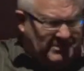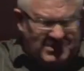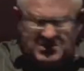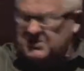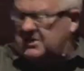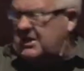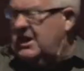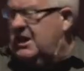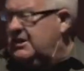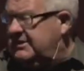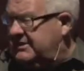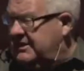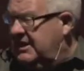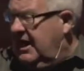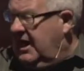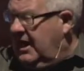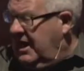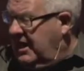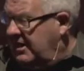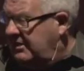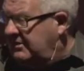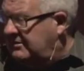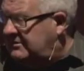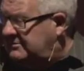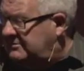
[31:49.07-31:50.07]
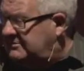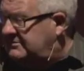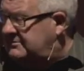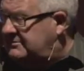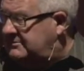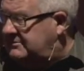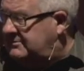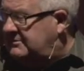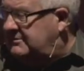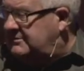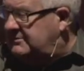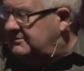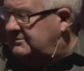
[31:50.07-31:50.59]
the sun now
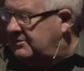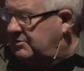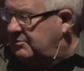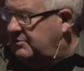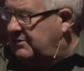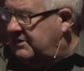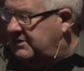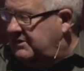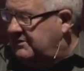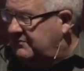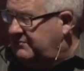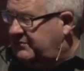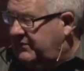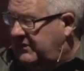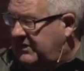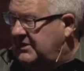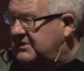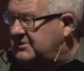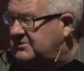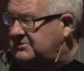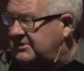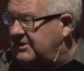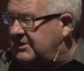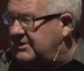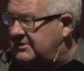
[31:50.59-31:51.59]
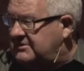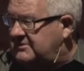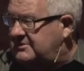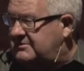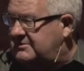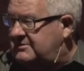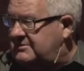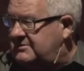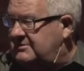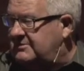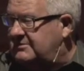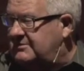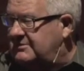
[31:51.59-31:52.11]
so we can finish
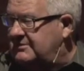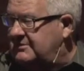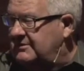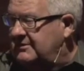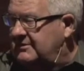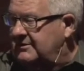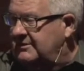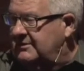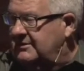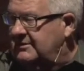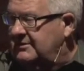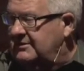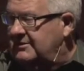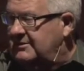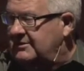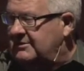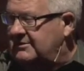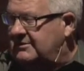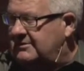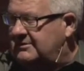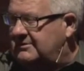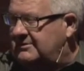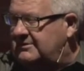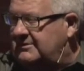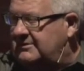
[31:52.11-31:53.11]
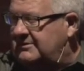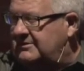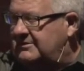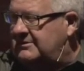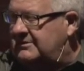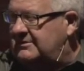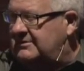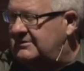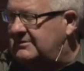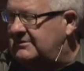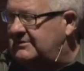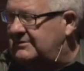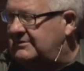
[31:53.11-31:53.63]
this? You're
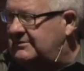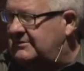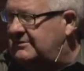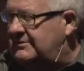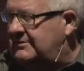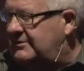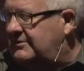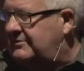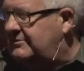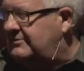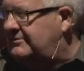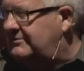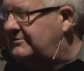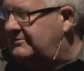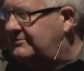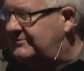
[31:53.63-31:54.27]
going, no.